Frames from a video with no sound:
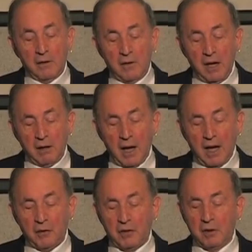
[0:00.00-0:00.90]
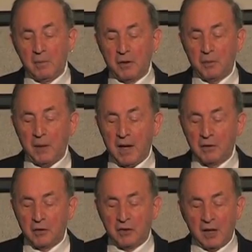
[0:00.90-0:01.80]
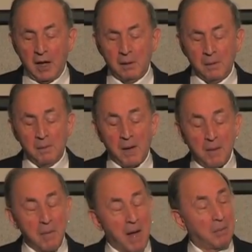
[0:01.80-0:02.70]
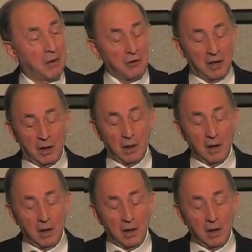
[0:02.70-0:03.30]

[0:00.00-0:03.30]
Data assets must be understandable by publishing